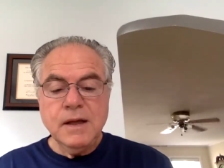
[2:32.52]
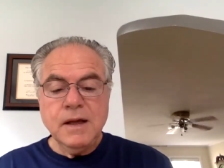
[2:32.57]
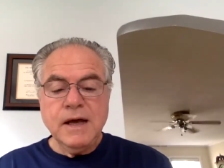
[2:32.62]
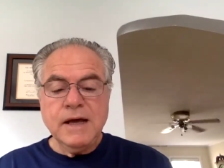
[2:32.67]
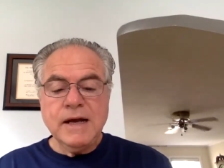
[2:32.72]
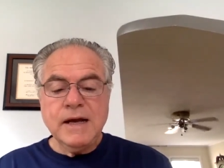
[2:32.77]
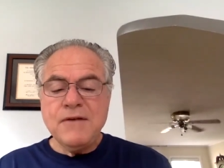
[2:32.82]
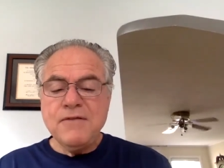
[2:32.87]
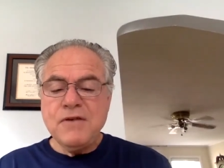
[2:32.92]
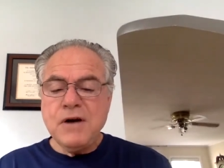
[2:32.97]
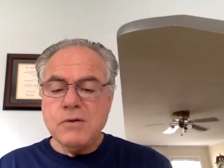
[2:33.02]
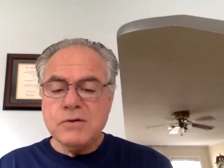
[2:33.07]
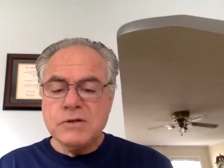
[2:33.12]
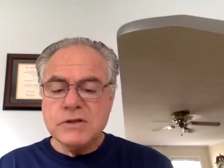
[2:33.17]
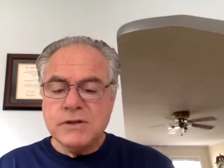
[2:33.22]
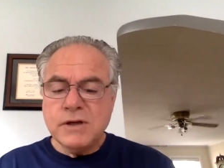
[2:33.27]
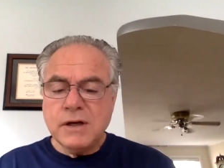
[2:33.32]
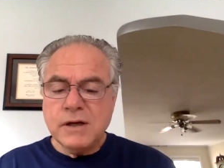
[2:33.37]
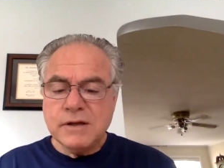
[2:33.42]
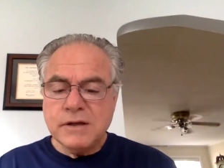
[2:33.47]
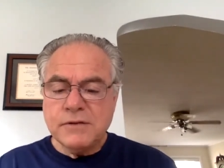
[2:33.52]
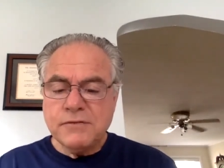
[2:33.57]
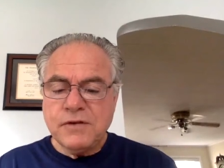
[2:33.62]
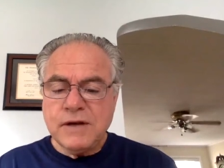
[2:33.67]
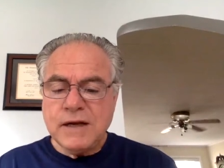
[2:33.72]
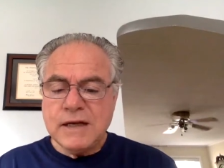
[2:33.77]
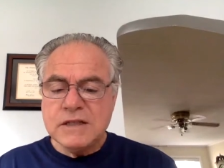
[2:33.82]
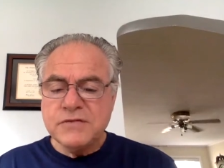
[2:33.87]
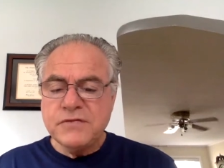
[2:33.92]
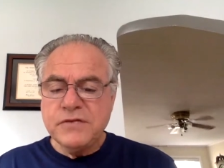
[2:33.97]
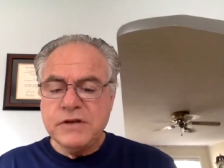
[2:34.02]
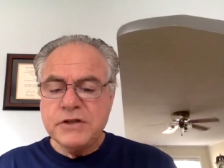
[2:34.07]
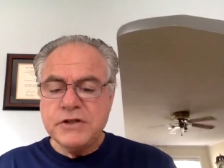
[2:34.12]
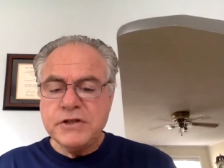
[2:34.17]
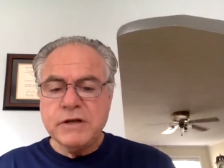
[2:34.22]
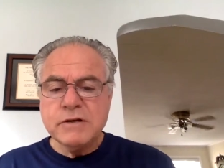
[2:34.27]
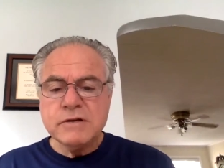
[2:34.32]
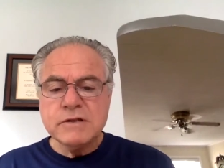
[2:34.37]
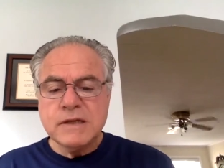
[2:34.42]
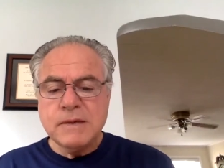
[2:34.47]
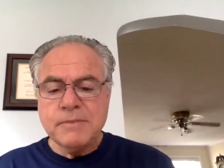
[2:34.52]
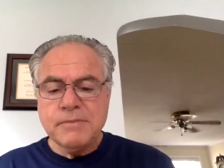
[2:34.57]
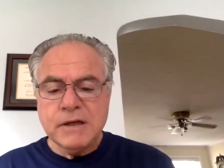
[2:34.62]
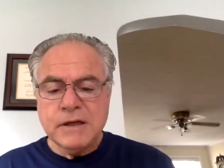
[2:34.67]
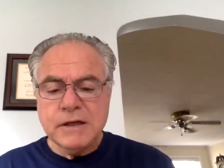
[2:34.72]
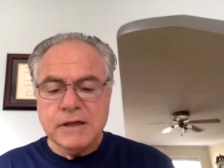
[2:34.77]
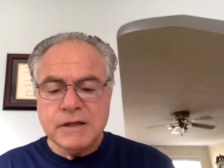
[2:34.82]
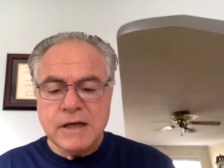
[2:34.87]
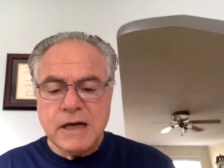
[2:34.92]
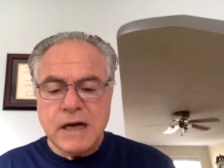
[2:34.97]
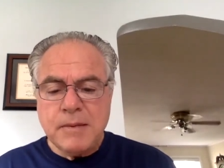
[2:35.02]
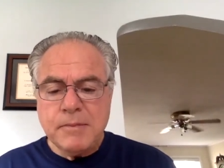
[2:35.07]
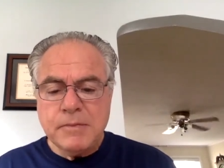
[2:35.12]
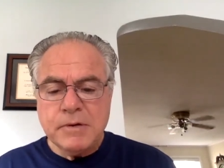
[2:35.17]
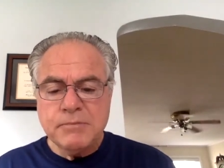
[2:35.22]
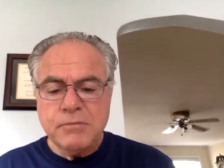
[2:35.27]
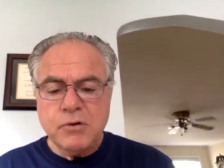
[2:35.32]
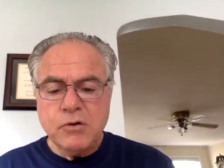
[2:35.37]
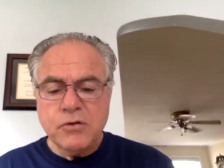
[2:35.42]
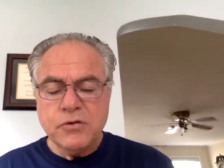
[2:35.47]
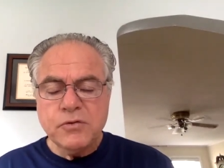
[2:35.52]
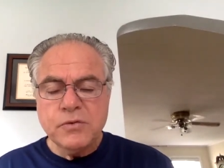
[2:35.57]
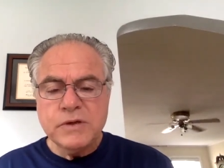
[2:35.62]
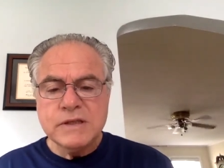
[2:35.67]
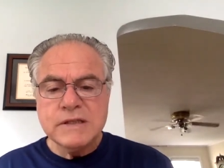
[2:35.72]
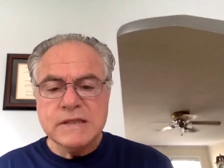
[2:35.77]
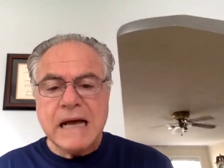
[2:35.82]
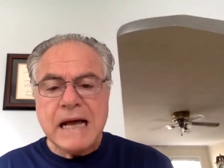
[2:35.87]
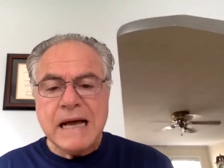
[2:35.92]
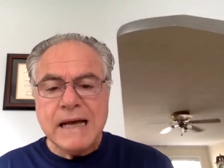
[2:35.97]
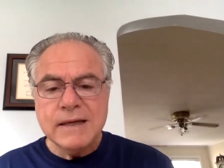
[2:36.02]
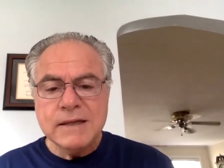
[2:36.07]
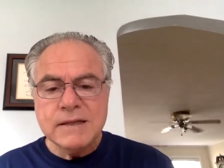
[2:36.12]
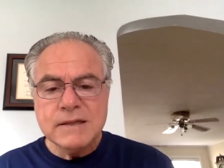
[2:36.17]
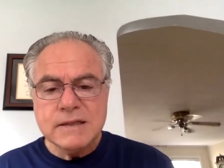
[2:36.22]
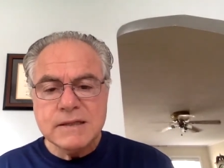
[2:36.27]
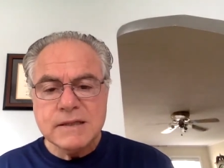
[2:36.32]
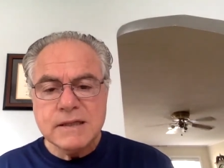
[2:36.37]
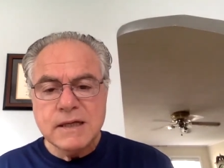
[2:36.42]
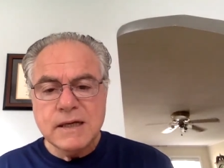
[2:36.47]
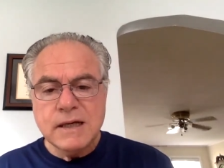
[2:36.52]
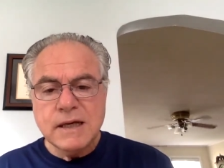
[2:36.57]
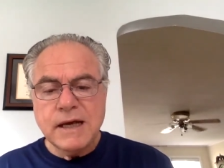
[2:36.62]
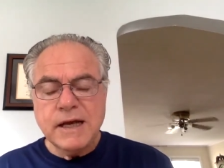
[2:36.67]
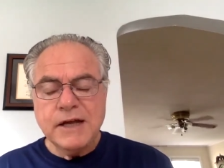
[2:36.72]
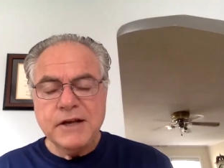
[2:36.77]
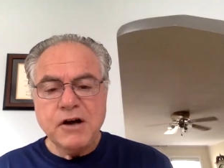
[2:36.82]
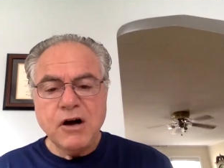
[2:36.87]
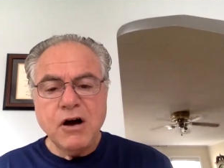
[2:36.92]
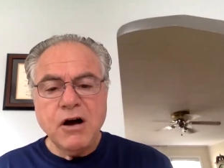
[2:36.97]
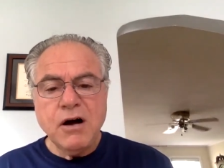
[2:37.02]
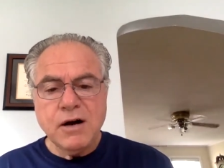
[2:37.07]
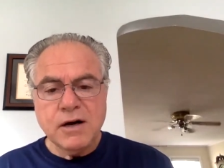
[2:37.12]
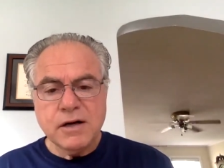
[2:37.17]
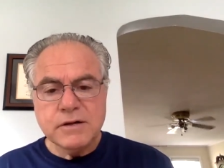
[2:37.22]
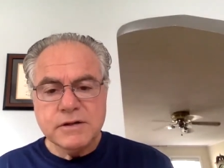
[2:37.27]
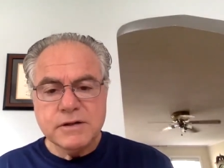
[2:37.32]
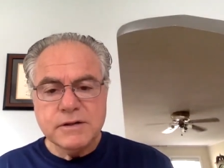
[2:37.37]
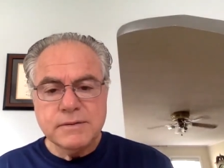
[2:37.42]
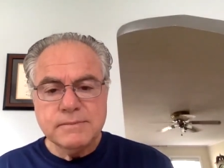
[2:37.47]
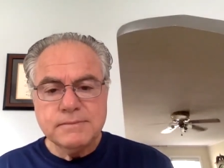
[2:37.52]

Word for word: And I've always thought that philosophy shares something in common both with science and art.